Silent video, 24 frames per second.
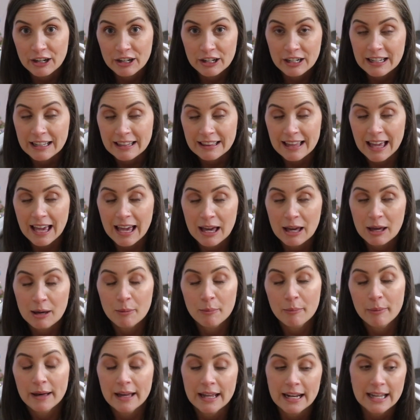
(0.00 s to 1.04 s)
or anything
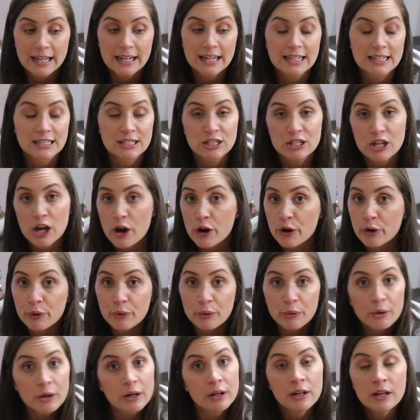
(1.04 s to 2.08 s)
but it is
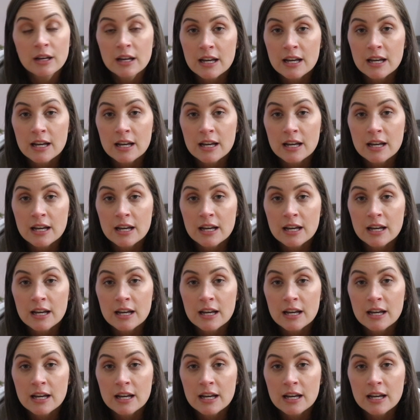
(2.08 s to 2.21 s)
no